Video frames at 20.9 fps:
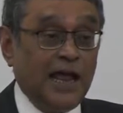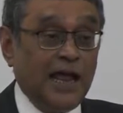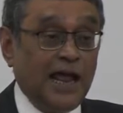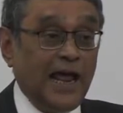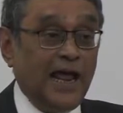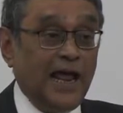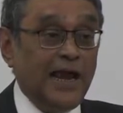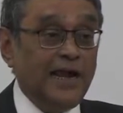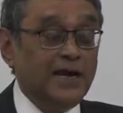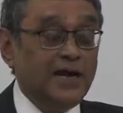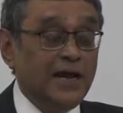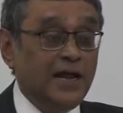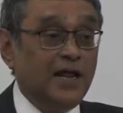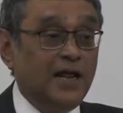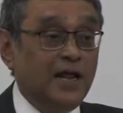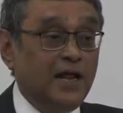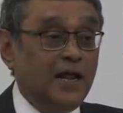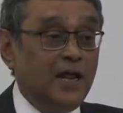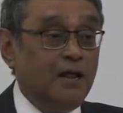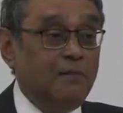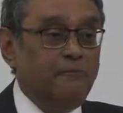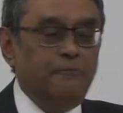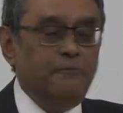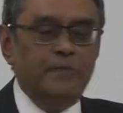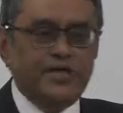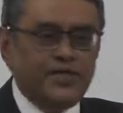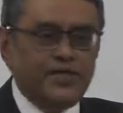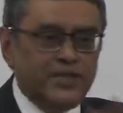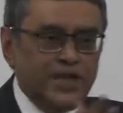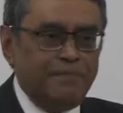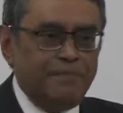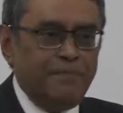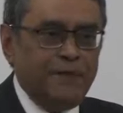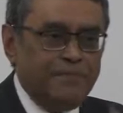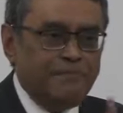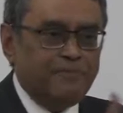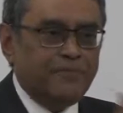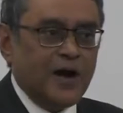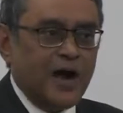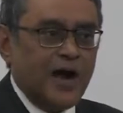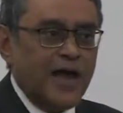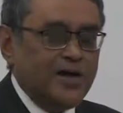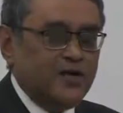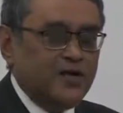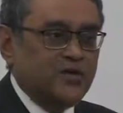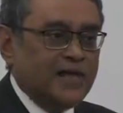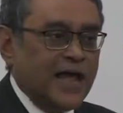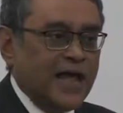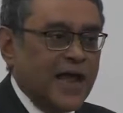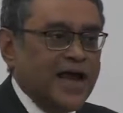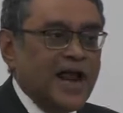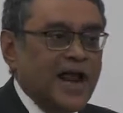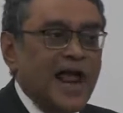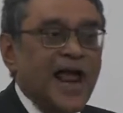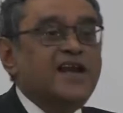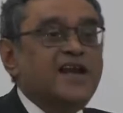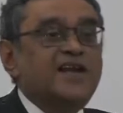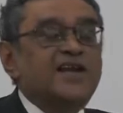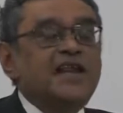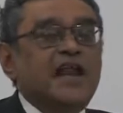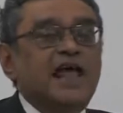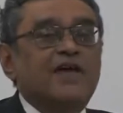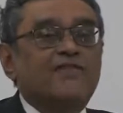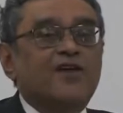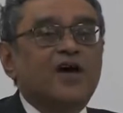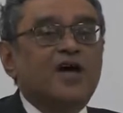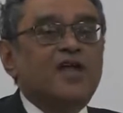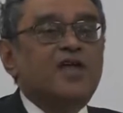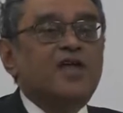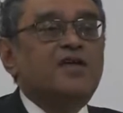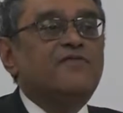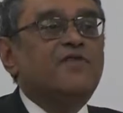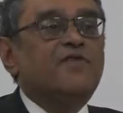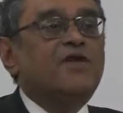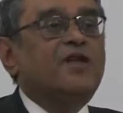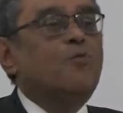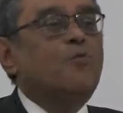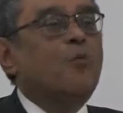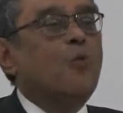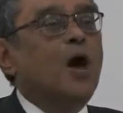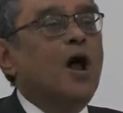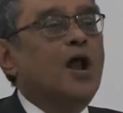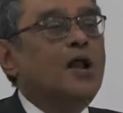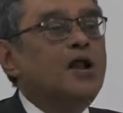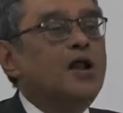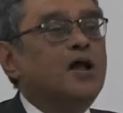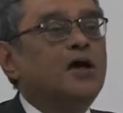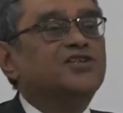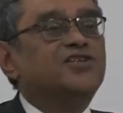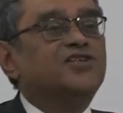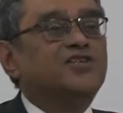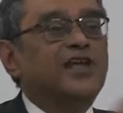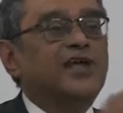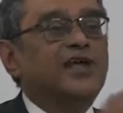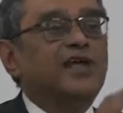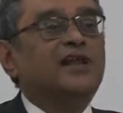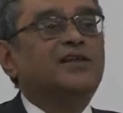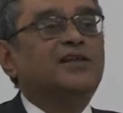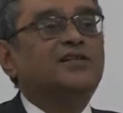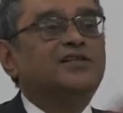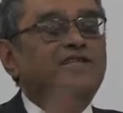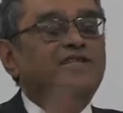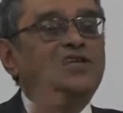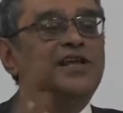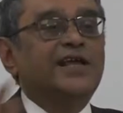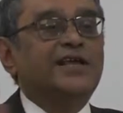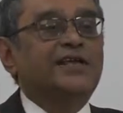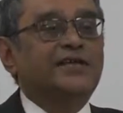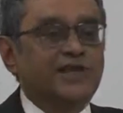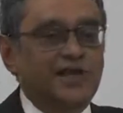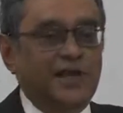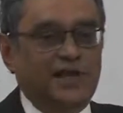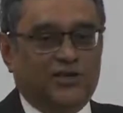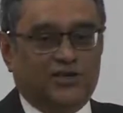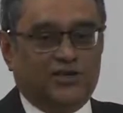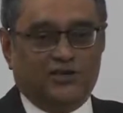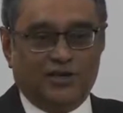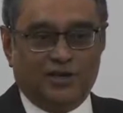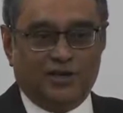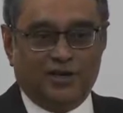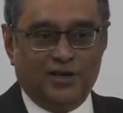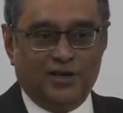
And BJP prior to that had never even won a single state election